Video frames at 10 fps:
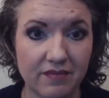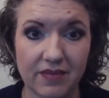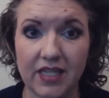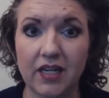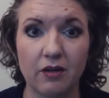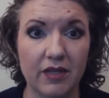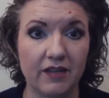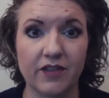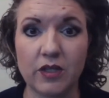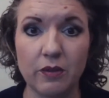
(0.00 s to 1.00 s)
you know,
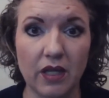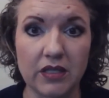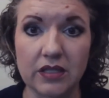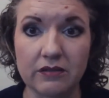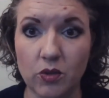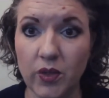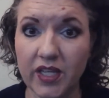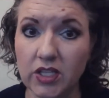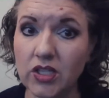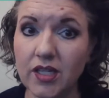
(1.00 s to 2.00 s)
give you a
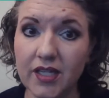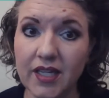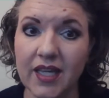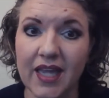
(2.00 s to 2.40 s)
quick look